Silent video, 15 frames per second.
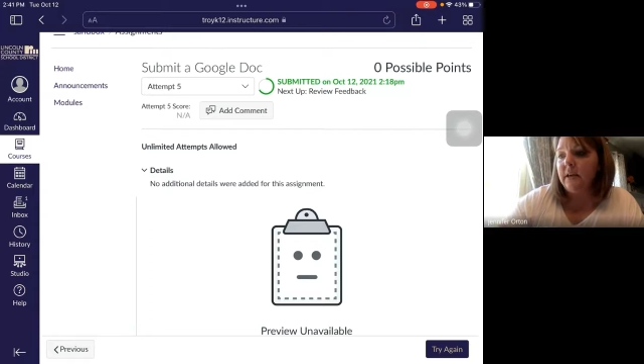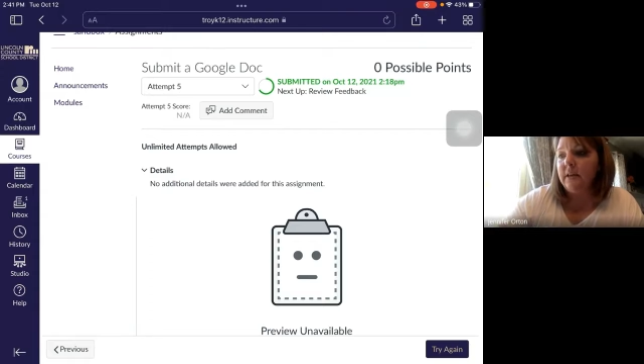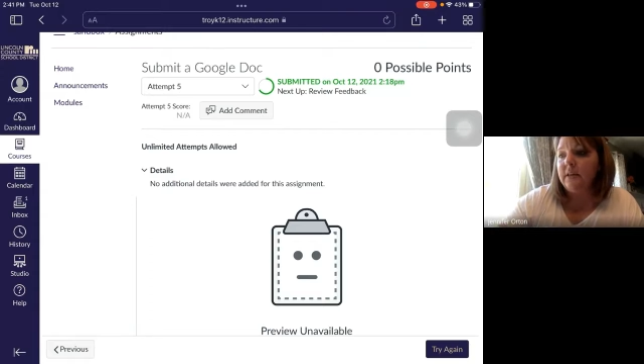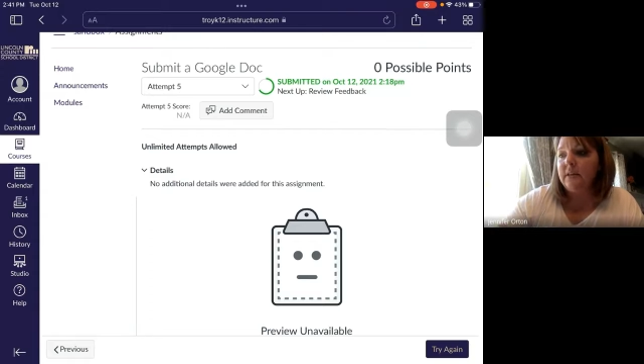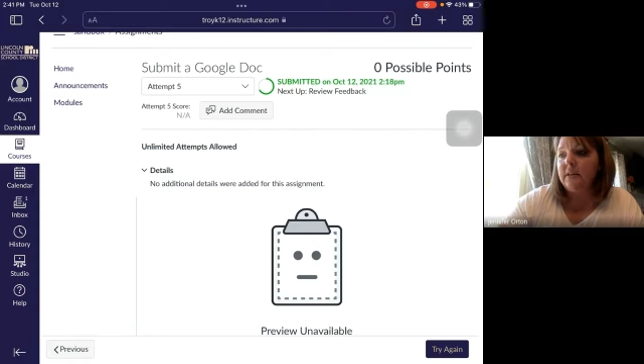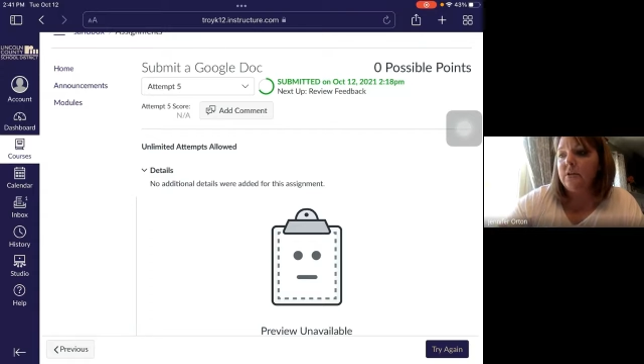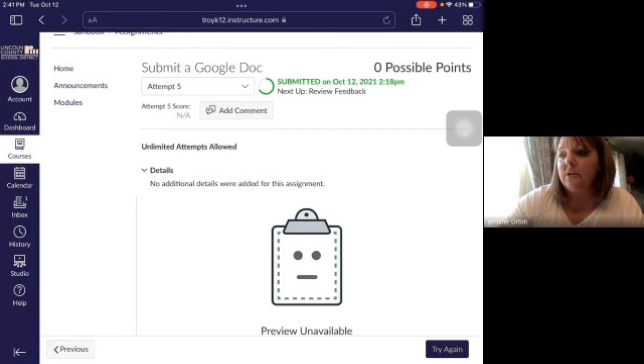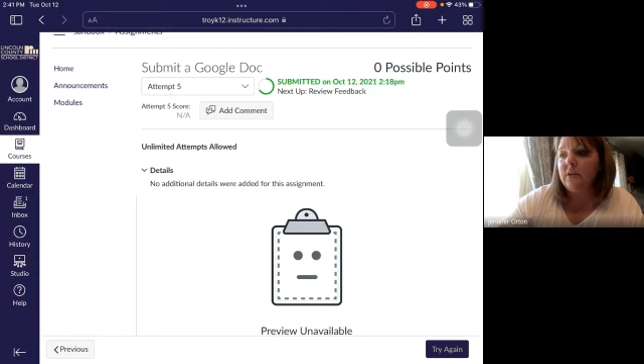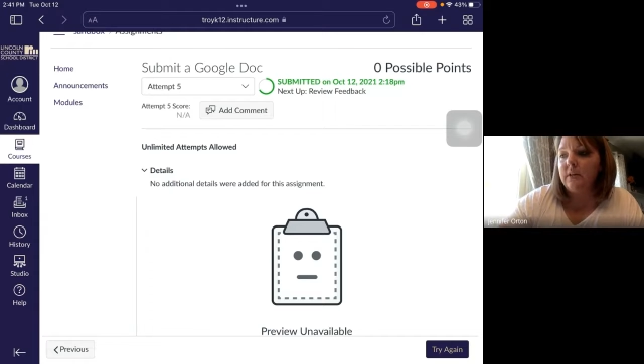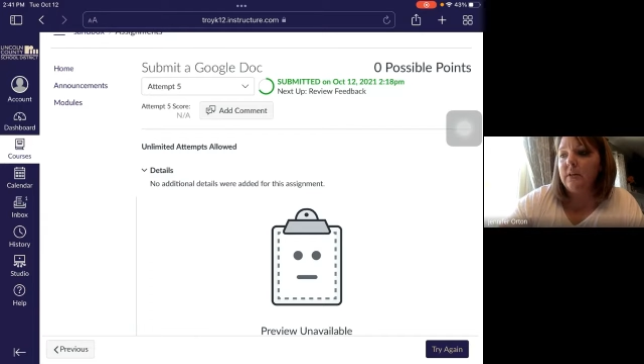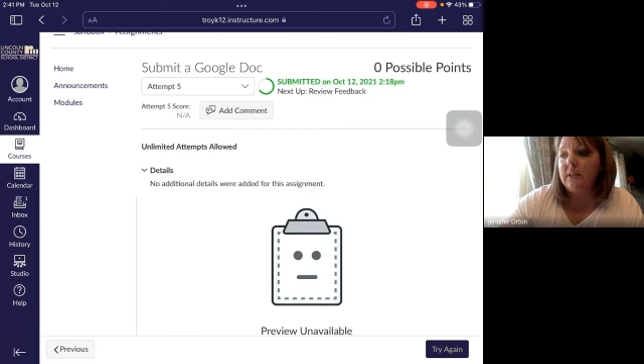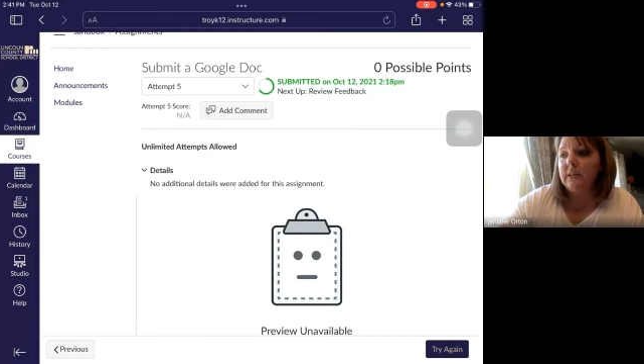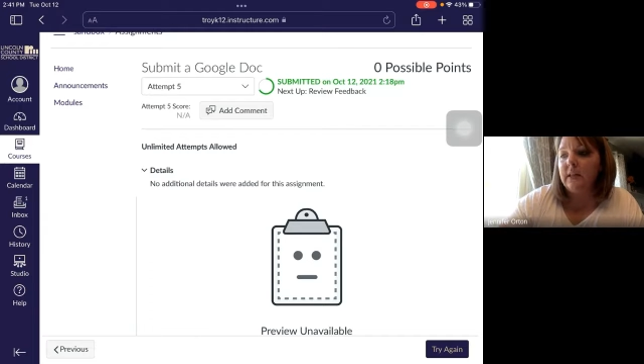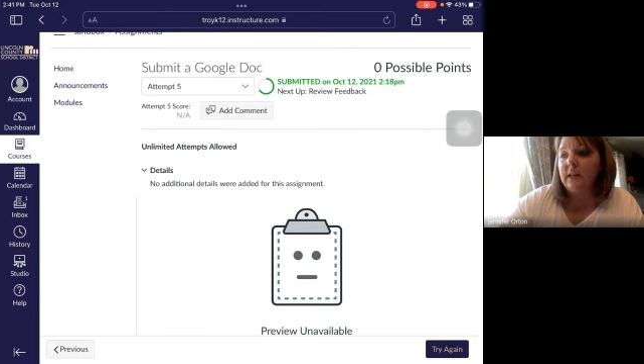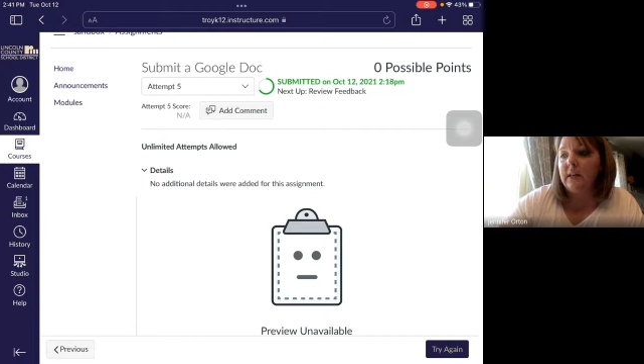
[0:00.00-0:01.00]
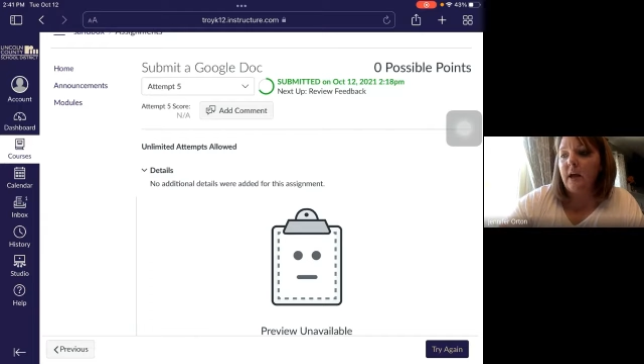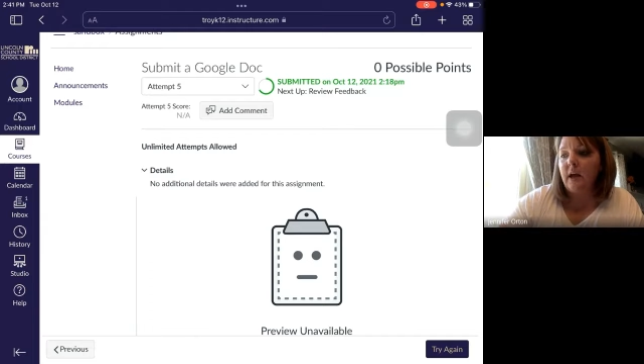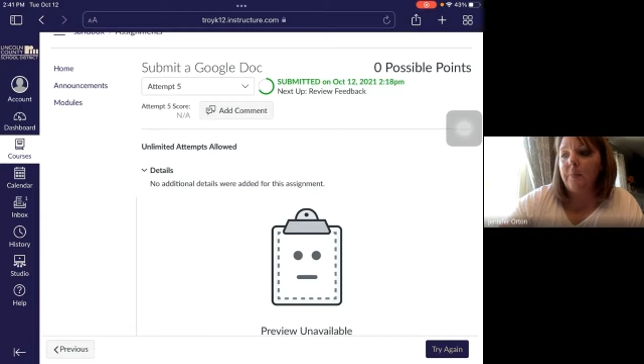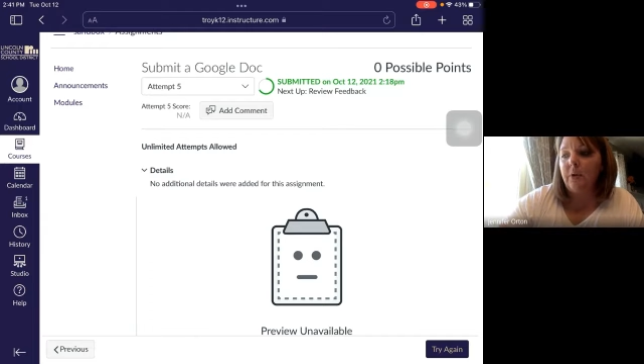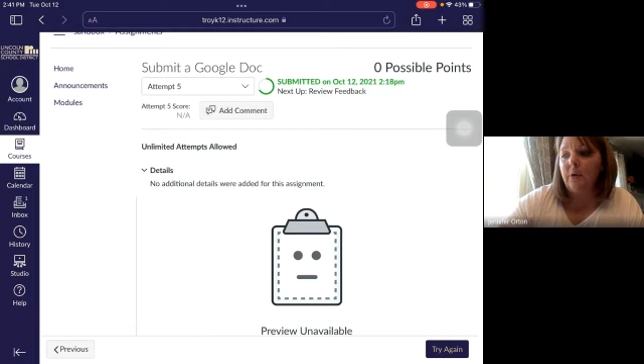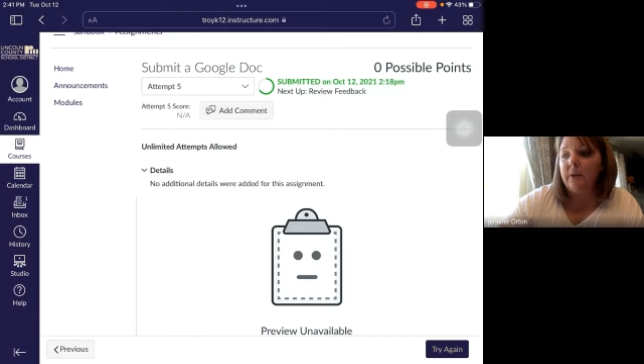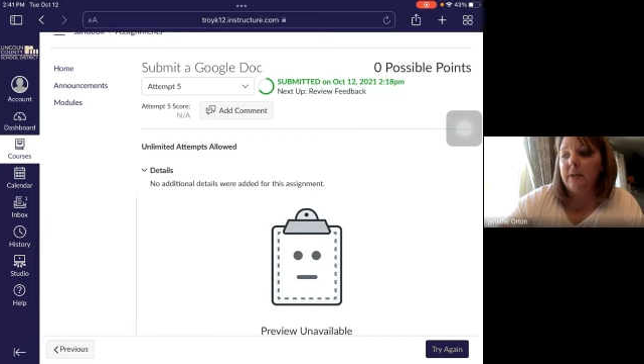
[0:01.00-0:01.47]
then students can
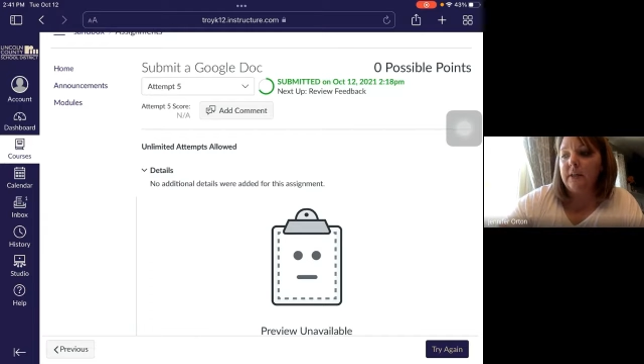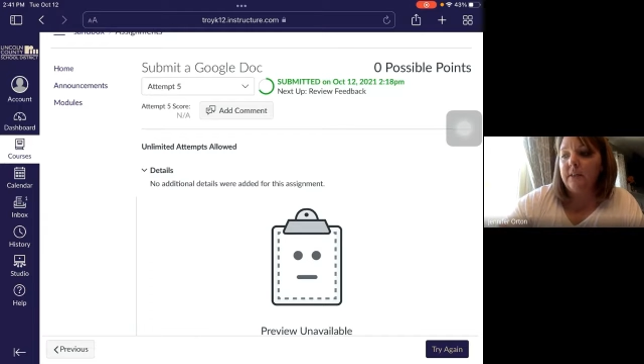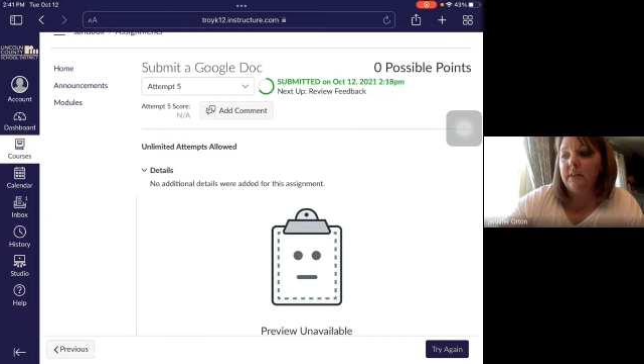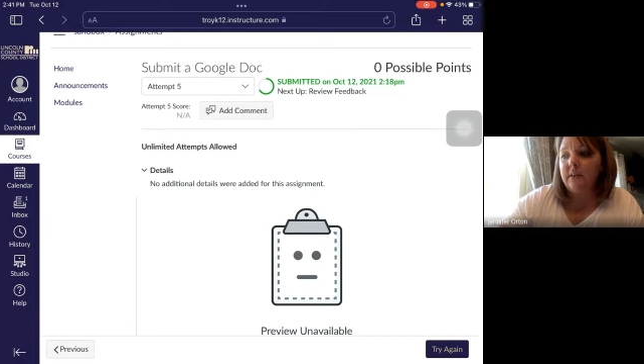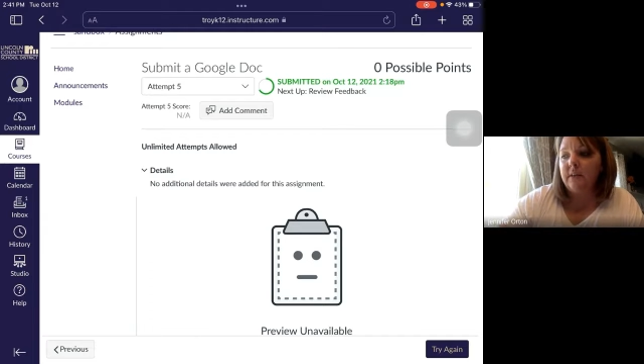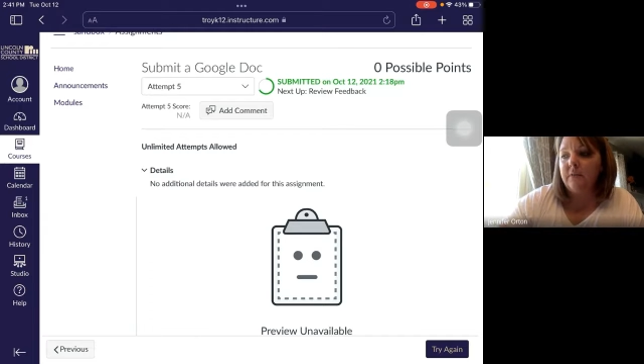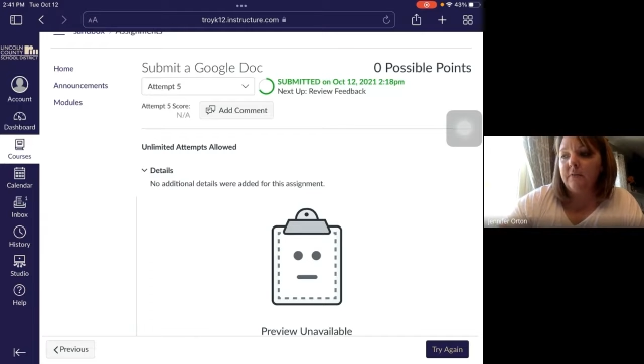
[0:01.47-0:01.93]
upload it